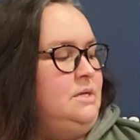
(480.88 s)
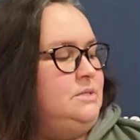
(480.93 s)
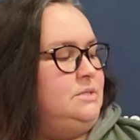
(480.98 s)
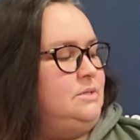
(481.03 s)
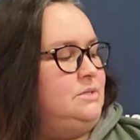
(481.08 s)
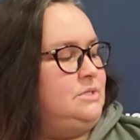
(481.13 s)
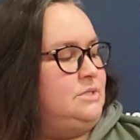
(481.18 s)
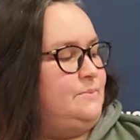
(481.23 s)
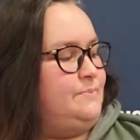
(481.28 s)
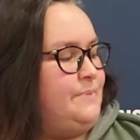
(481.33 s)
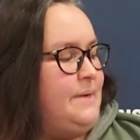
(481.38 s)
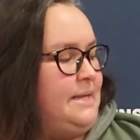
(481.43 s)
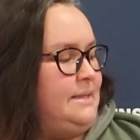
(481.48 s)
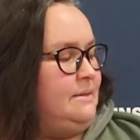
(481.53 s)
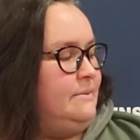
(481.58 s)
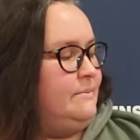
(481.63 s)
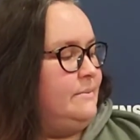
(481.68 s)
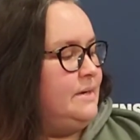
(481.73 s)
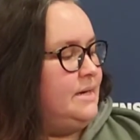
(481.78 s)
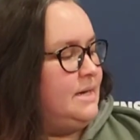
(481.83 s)
So spread
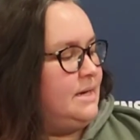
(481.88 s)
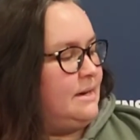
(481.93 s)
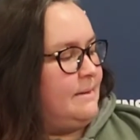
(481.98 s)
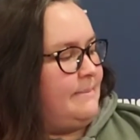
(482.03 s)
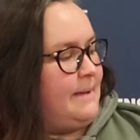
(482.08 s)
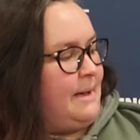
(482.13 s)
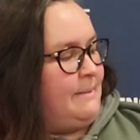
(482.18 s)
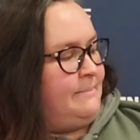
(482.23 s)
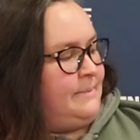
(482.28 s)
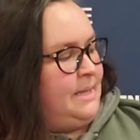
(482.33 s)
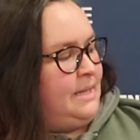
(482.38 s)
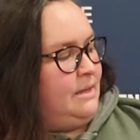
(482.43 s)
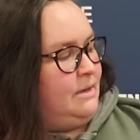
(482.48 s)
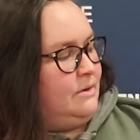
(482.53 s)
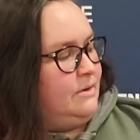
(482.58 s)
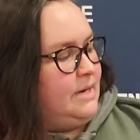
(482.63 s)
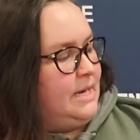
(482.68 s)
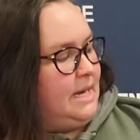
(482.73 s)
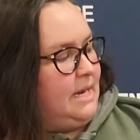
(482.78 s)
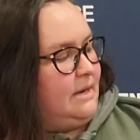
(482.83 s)
the word about being
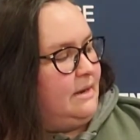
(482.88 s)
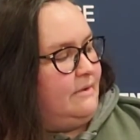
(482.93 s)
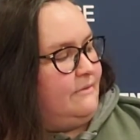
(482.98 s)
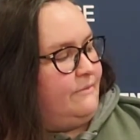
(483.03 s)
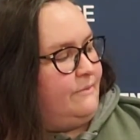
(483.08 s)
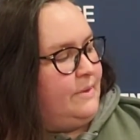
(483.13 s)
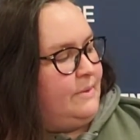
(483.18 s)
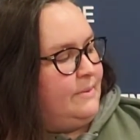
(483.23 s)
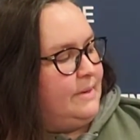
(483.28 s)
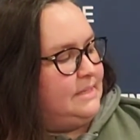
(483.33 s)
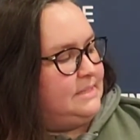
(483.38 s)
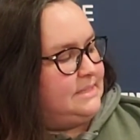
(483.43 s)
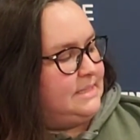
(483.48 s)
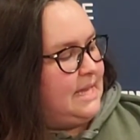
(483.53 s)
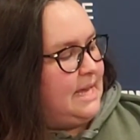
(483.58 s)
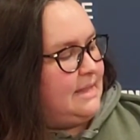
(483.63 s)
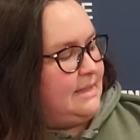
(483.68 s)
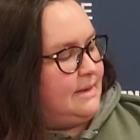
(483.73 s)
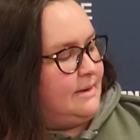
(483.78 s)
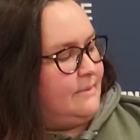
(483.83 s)
green. If we work
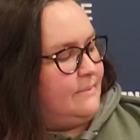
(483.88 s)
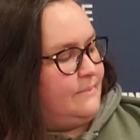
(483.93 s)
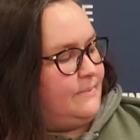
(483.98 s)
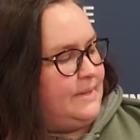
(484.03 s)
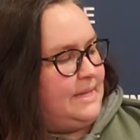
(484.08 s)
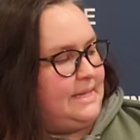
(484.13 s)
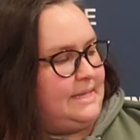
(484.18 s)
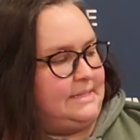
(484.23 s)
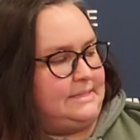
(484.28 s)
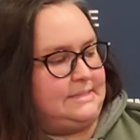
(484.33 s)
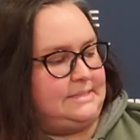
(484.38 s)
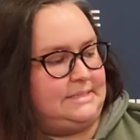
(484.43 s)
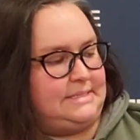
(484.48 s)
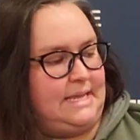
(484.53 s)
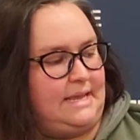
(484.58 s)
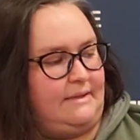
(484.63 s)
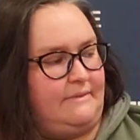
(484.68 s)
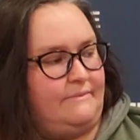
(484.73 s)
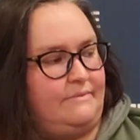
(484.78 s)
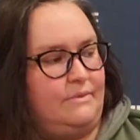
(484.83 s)
together, we can
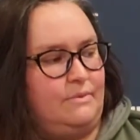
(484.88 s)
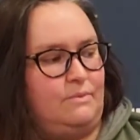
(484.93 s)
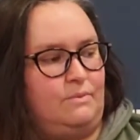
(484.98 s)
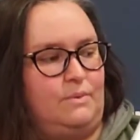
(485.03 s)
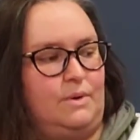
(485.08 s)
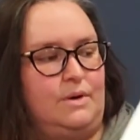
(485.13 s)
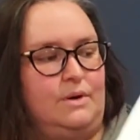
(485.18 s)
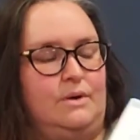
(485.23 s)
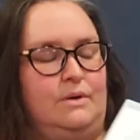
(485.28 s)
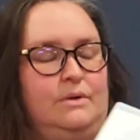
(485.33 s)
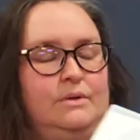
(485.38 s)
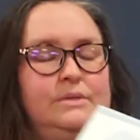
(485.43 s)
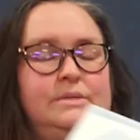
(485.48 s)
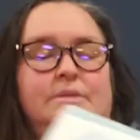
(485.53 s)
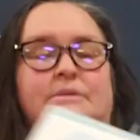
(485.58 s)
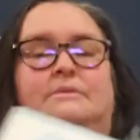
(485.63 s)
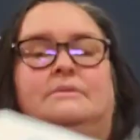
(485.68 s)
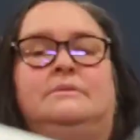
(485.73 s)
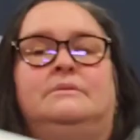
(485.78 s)
save the world.